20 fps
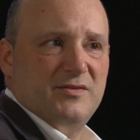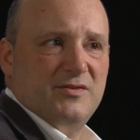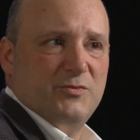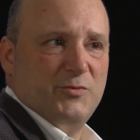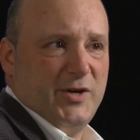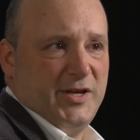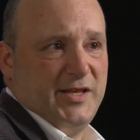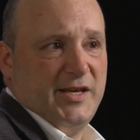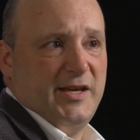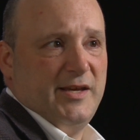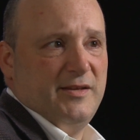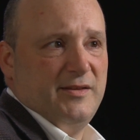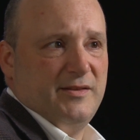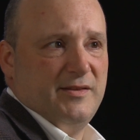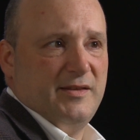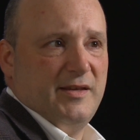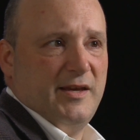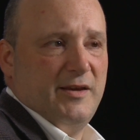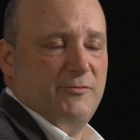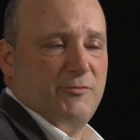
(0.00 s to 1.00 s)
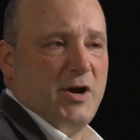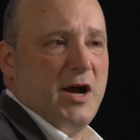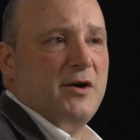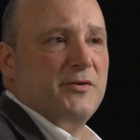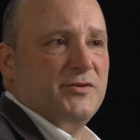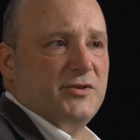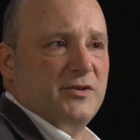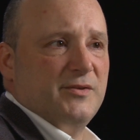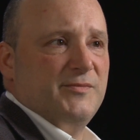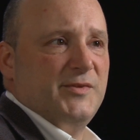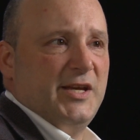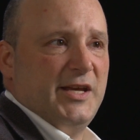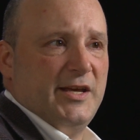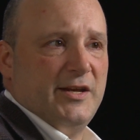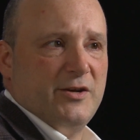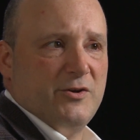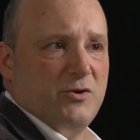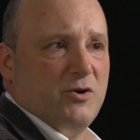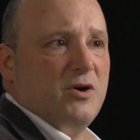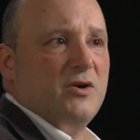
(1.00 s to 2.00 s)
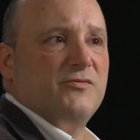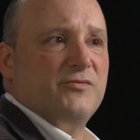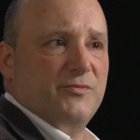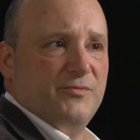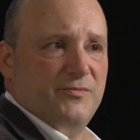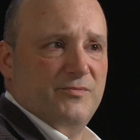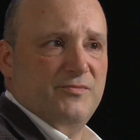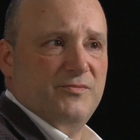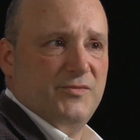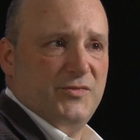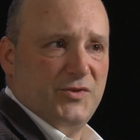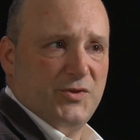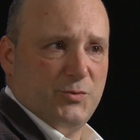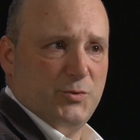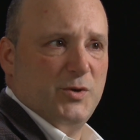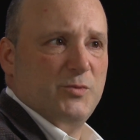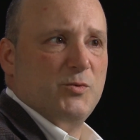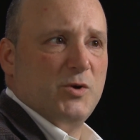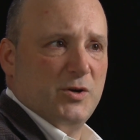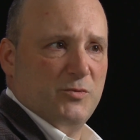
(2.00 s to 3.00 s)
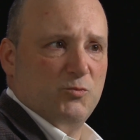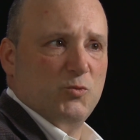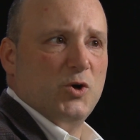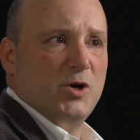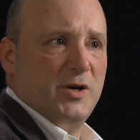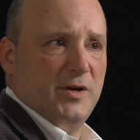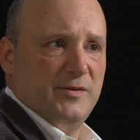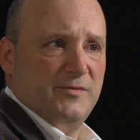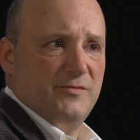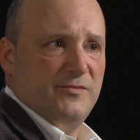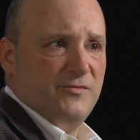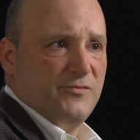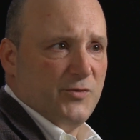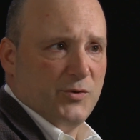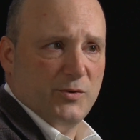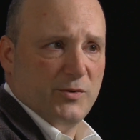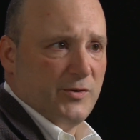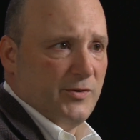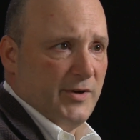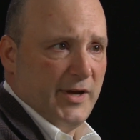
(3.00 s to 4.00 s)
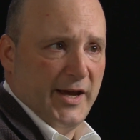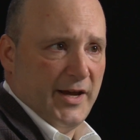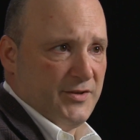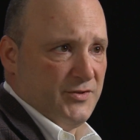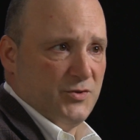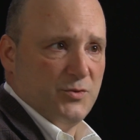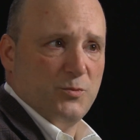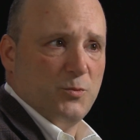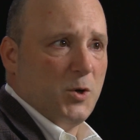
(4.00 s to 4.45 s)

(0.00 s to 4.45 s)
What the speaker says: the way they route them, they get a call from 311 for X or